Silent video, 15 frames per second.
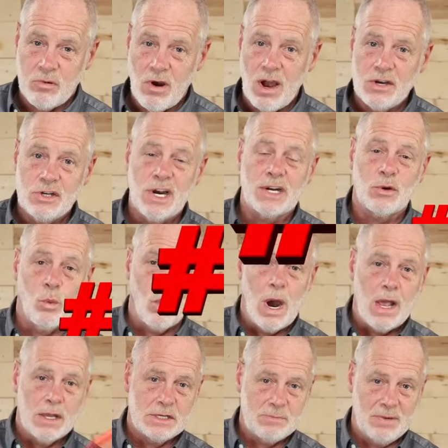project
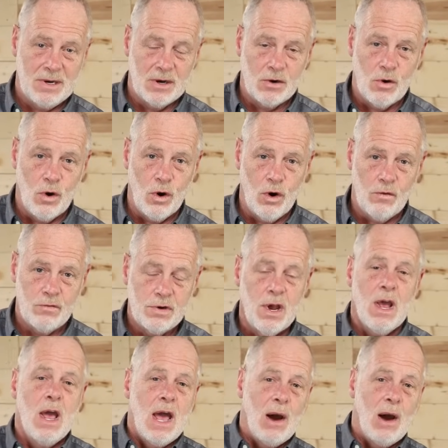while it's being carved.